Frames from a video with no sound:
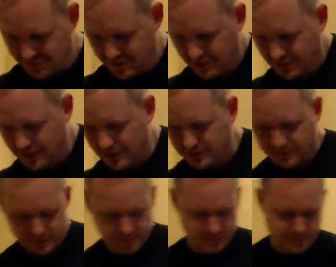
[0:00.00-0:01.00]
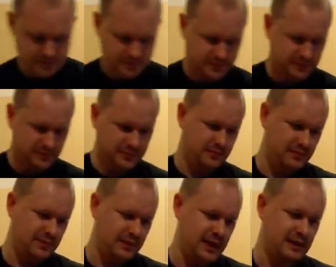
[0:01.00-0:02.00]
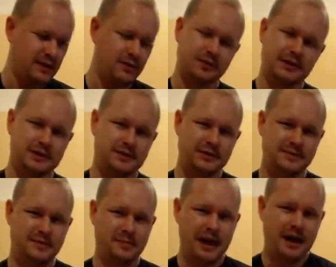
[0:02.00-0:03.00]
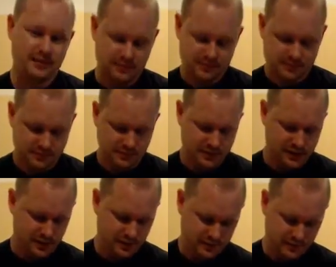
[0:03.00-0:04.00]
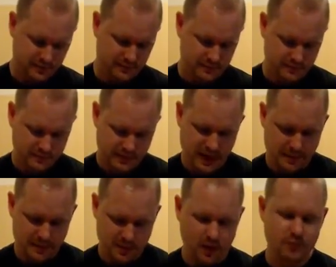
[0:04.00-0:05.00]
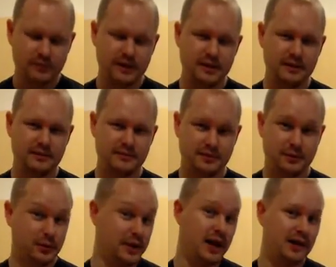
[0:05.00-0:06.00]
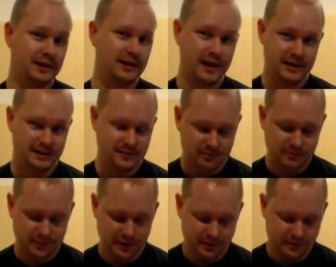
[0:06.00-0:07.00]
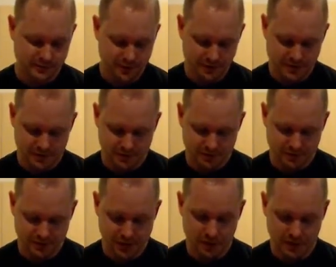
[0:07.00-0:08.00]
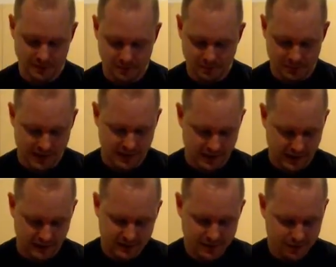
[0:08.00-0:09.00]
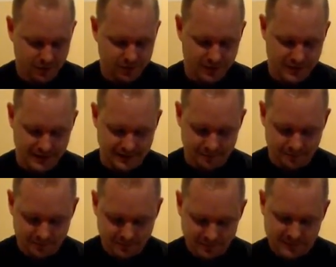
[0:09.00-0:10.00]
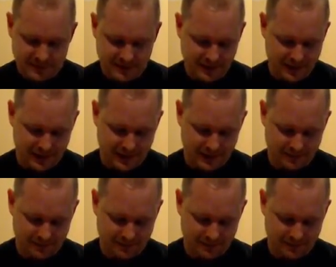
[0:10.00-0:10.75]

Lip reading: Well, that's not what this stream's about. So Gabby won't be, or Yug, as those who know him refer to him. Yeah,